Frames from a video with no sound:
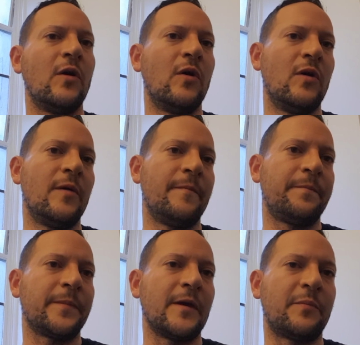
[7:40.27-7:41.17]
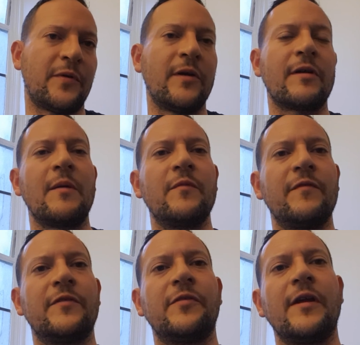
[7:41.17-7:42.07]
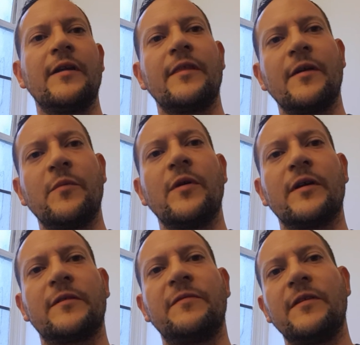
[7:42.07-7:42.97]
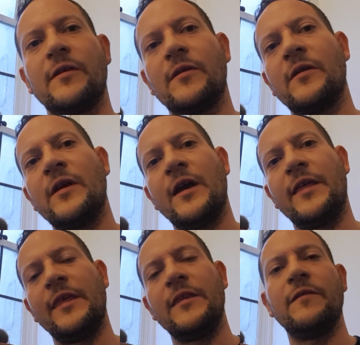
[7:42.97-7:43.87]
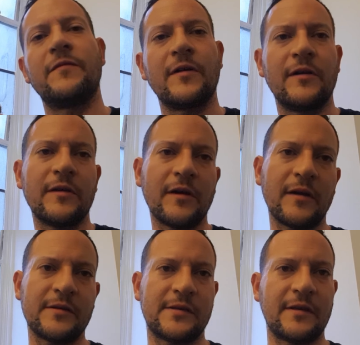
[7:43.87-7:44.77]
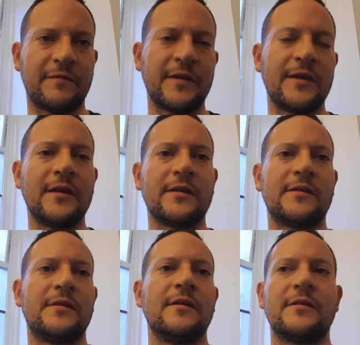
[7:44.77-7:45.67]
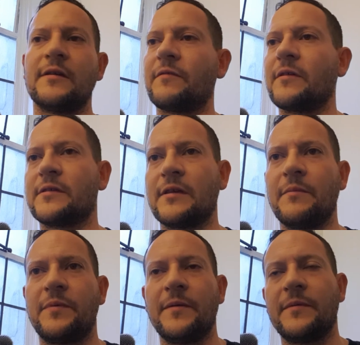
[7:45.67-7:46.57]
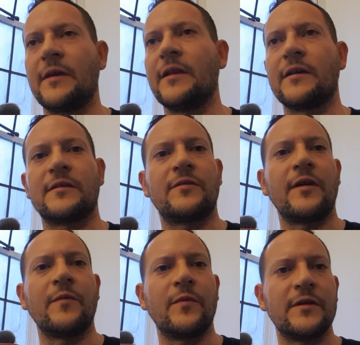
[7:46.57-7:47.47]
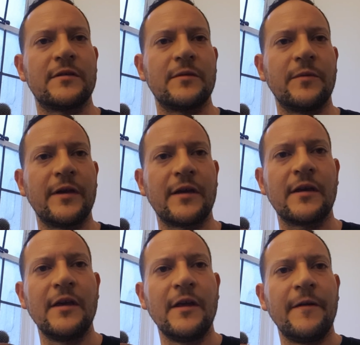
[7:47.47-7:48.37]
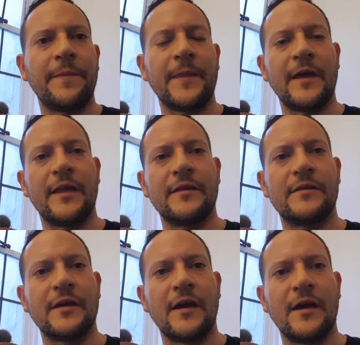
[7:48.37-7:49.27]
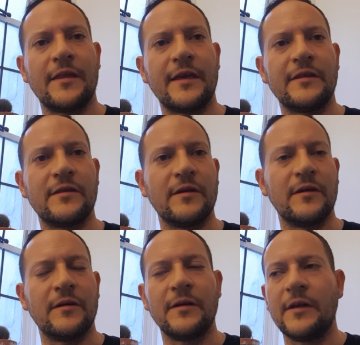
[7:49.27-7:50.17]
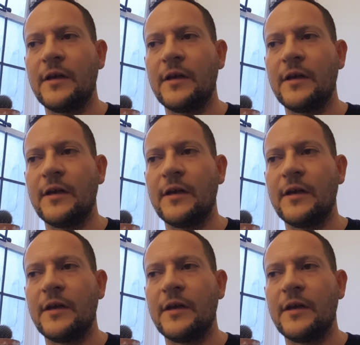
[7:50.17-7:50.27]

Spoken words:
or a program with a trainer that works for you, and then you've got your own stuff that you like to do. So I've got some people, they like to train once a week, and they do